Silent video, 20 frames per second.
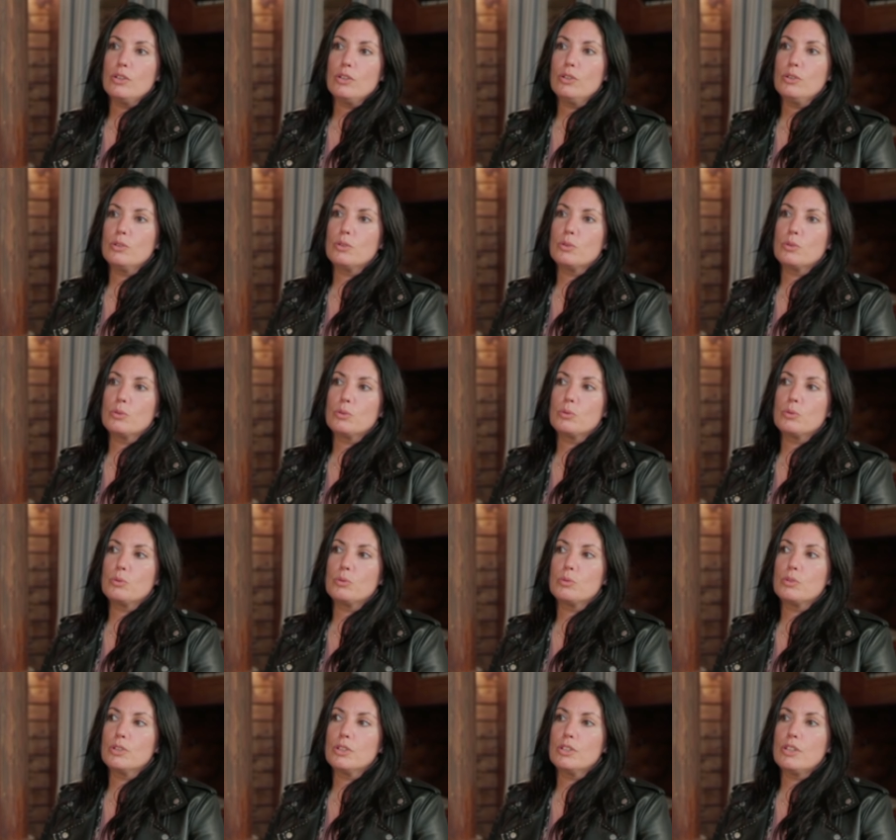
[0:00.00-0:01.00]

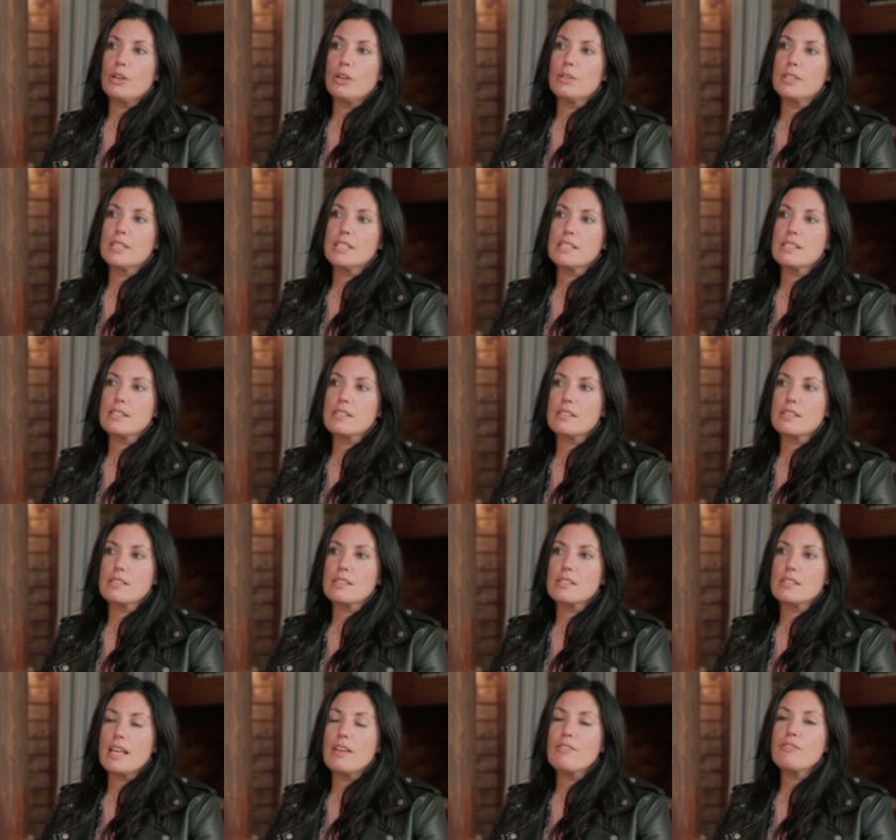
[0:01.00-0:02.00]
who, you know,
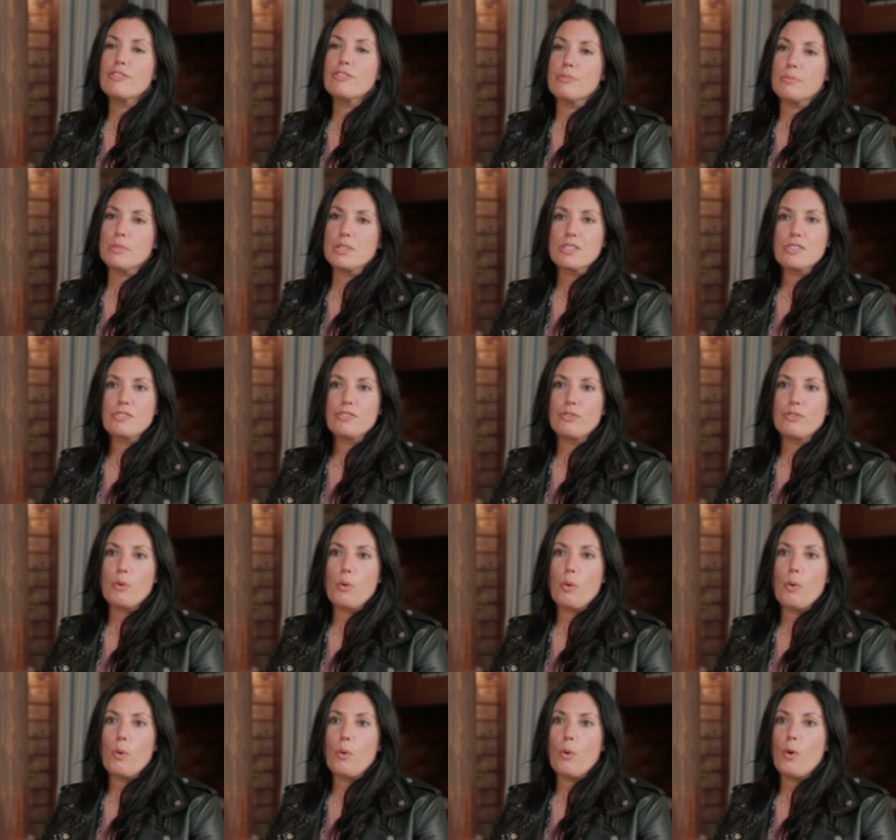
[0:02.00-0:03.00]
he's infamous
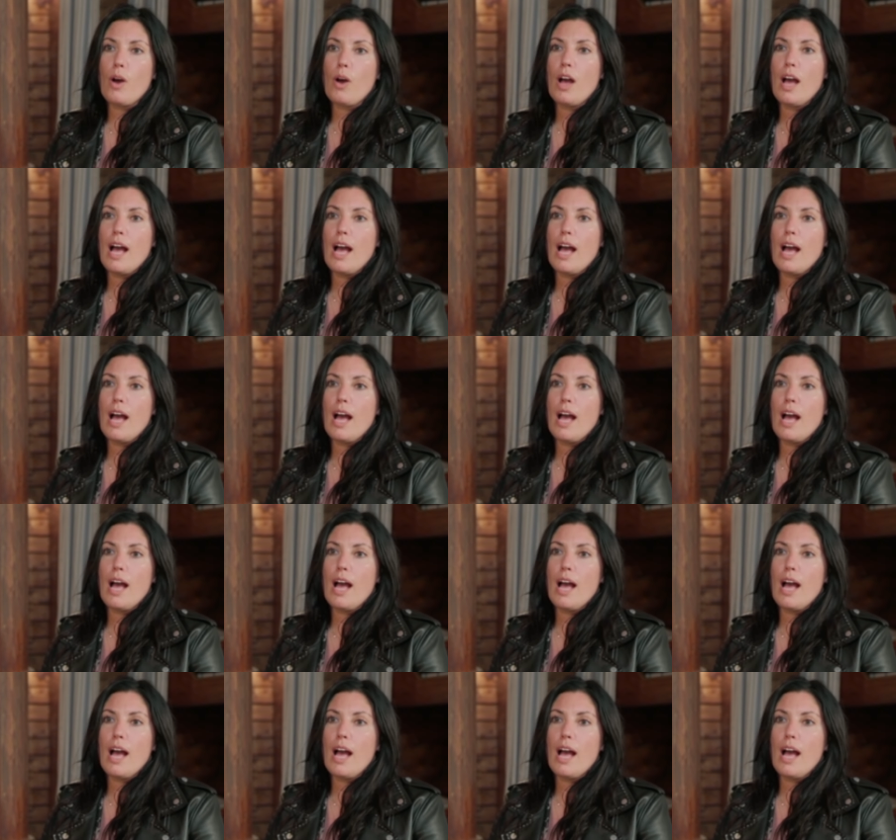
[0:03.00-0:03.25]
for